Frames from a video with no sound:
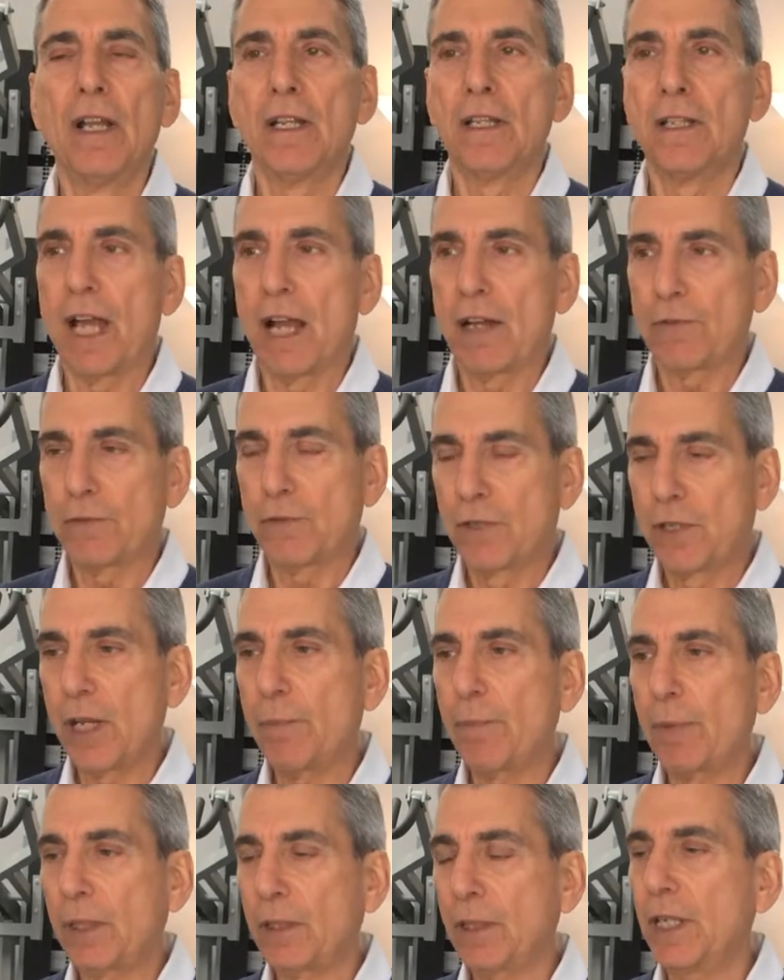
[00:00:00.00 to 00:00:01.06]
Now,
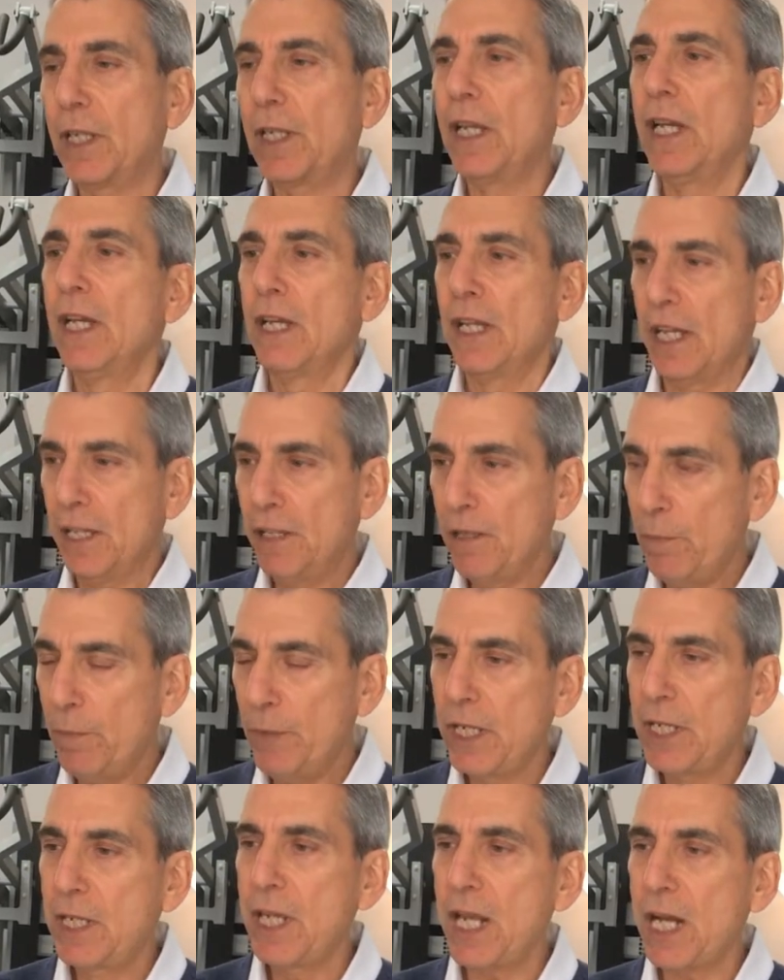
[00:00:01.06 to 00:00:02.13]
typically, in the
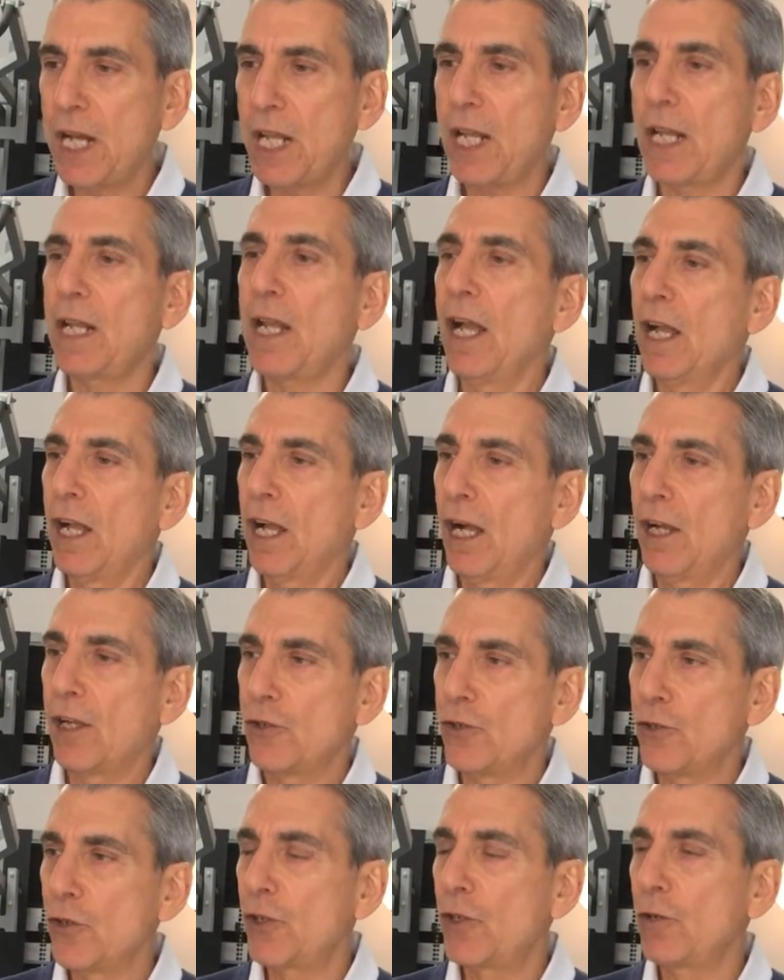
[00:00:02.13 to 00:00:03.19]
beginning,
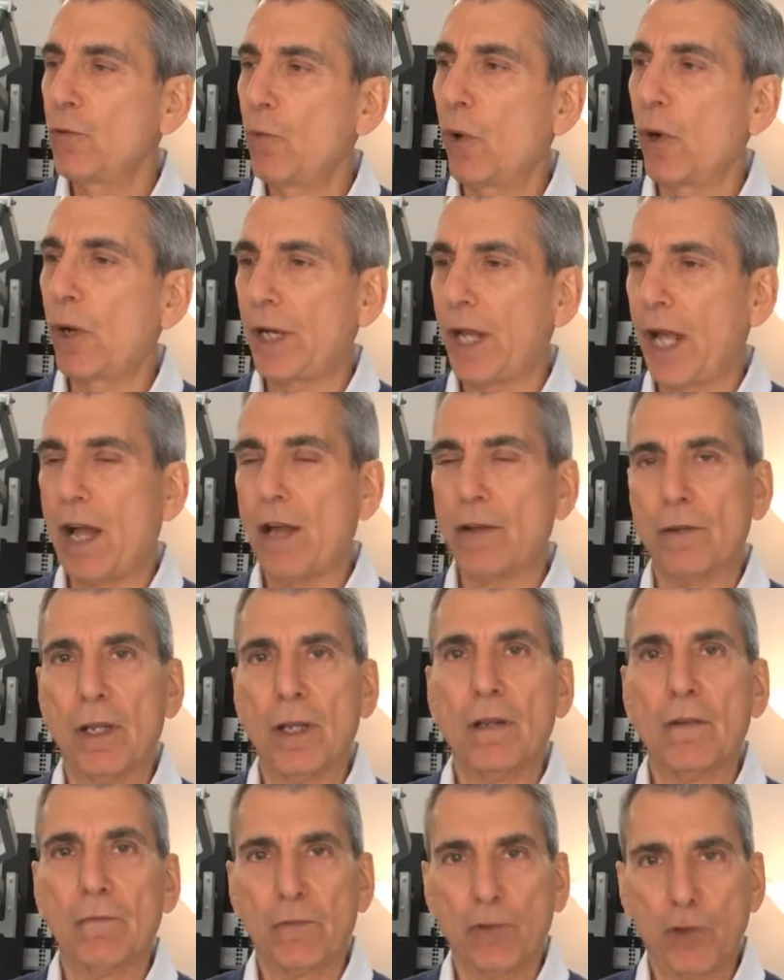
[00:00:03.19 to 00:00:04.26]
you can work out
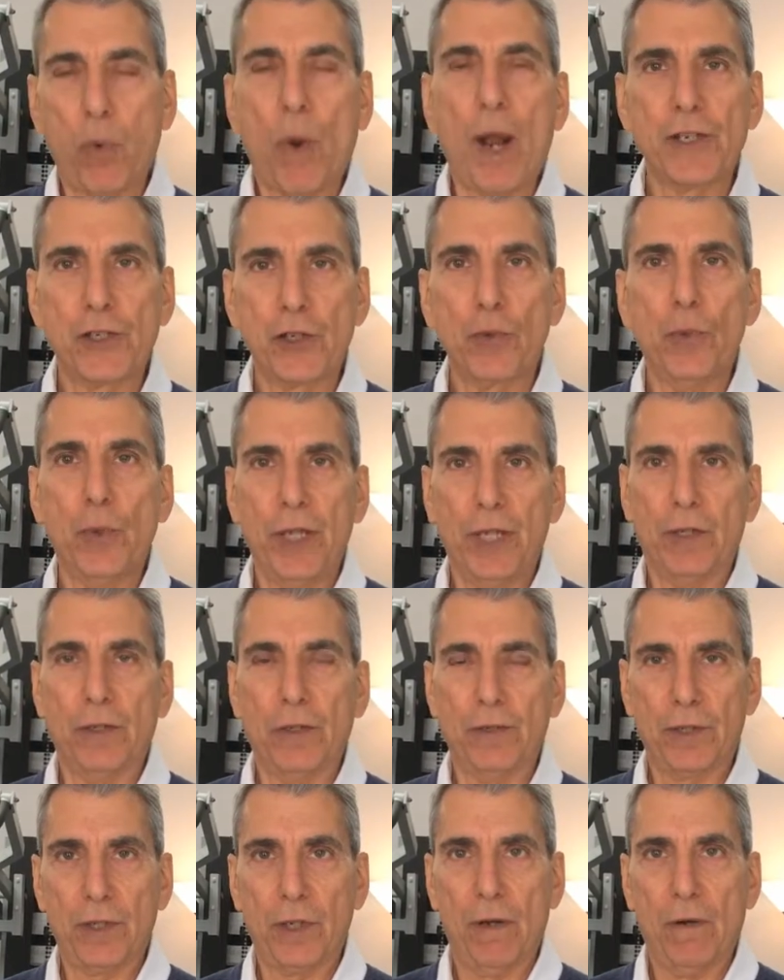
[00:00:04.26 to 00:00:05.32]
twice a week or
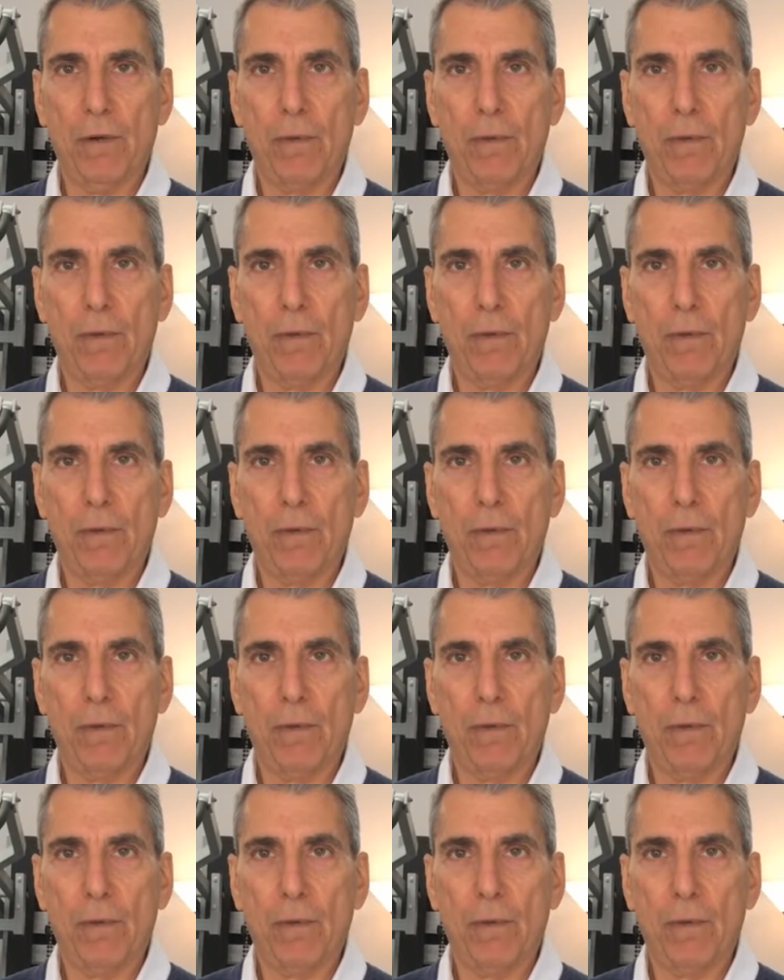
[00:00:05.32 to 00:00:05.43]
so.